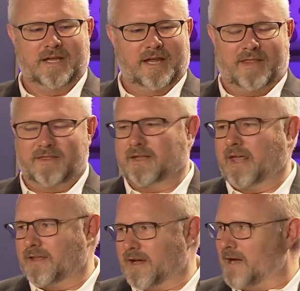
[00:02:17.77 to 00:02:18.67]
and
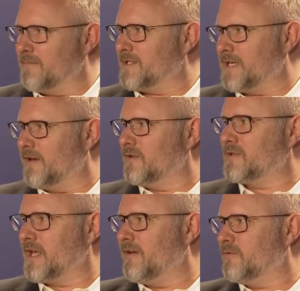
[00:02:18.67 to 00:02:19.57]
the common standards
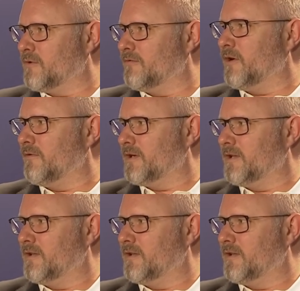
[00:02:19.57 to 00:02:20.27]
that have to evolve in